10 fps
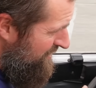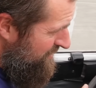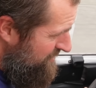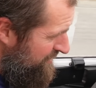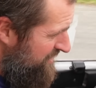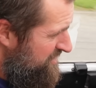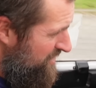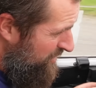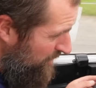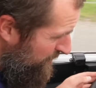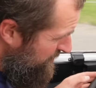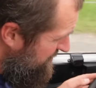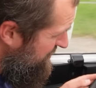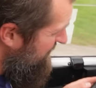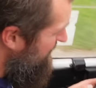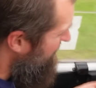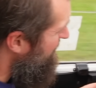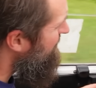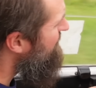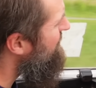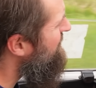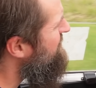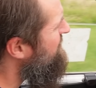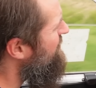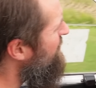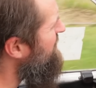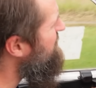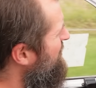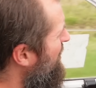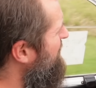So this concludes the series on